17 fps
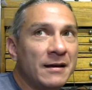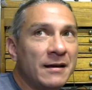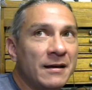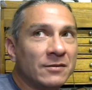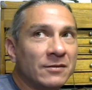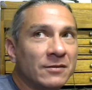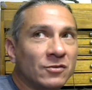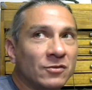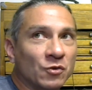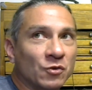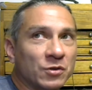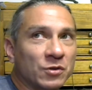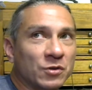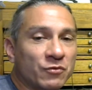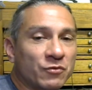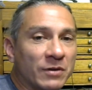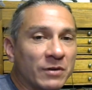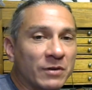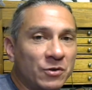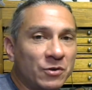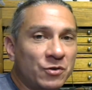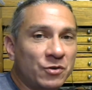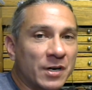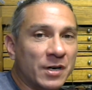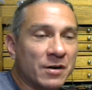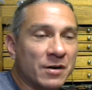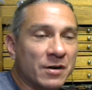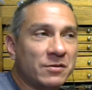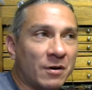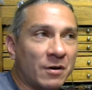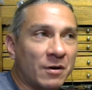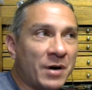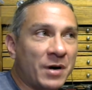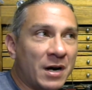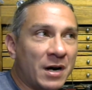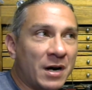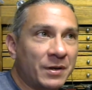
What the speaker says: socialist revolutionaries are popping